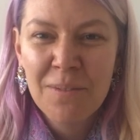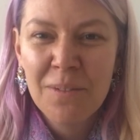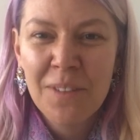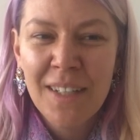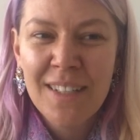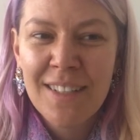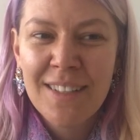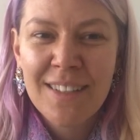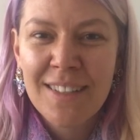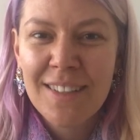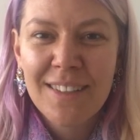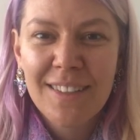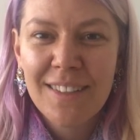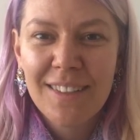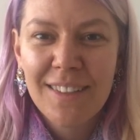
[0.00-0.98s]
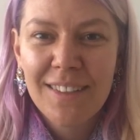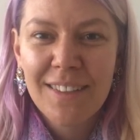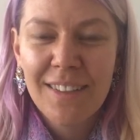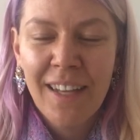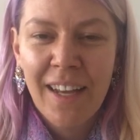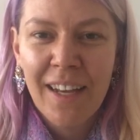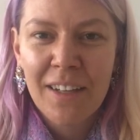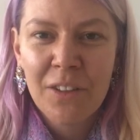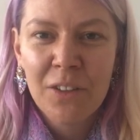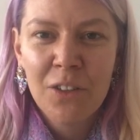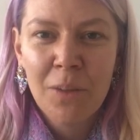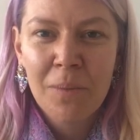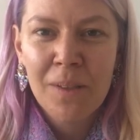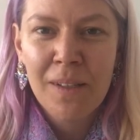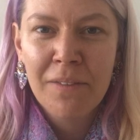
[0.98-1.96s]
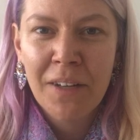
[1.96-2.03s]
we could
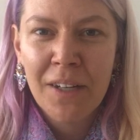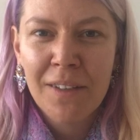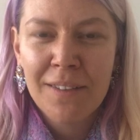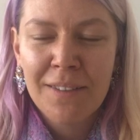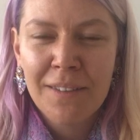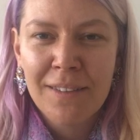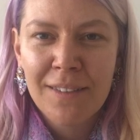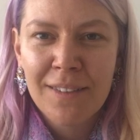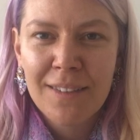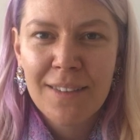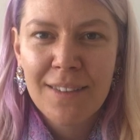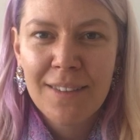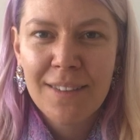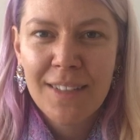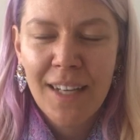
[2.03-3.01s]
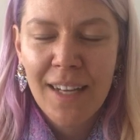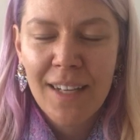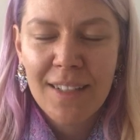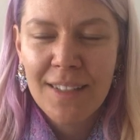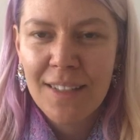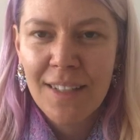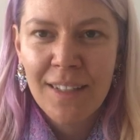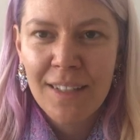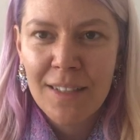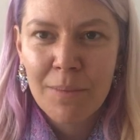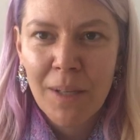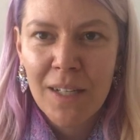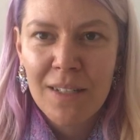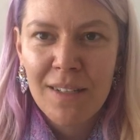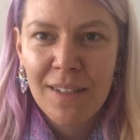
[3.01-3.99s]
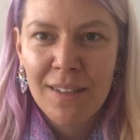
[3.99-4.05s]
not believe how tasty this
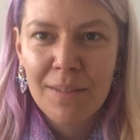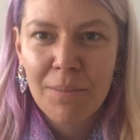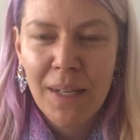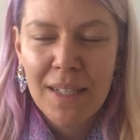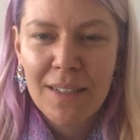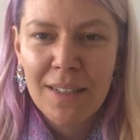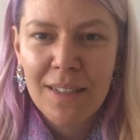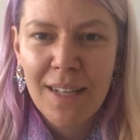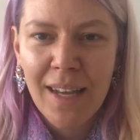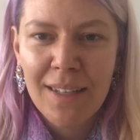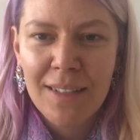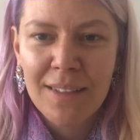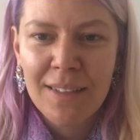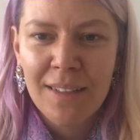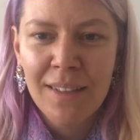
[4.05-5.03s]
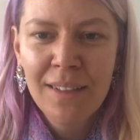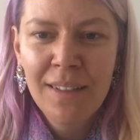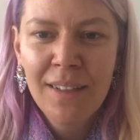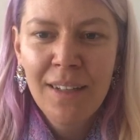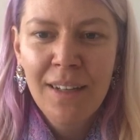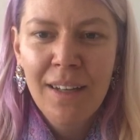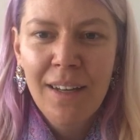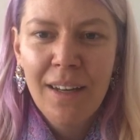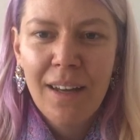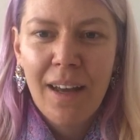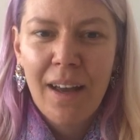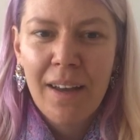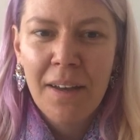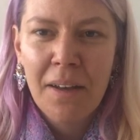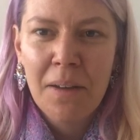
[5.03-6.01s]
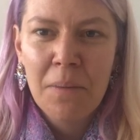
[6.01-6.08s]
pizza tasted.
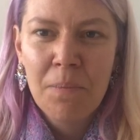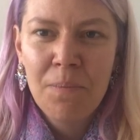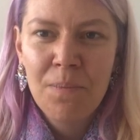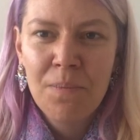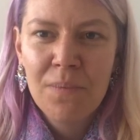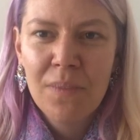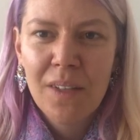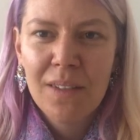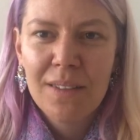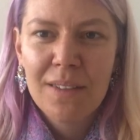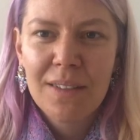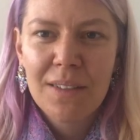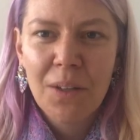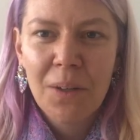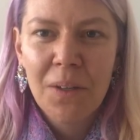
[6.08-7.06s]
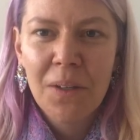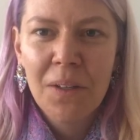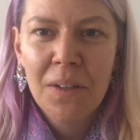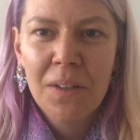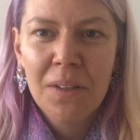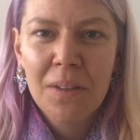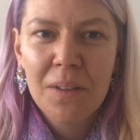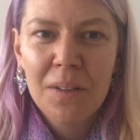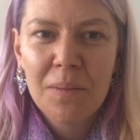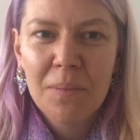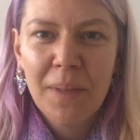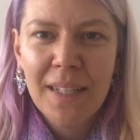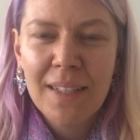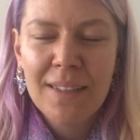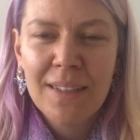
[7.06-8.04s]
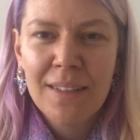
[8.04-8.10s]
So
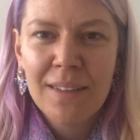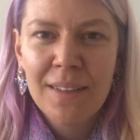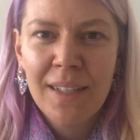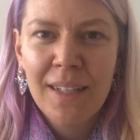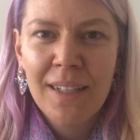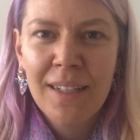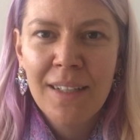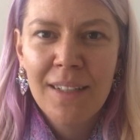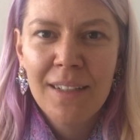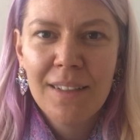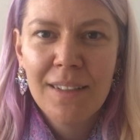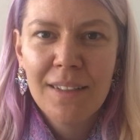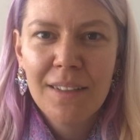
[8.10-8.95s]
basically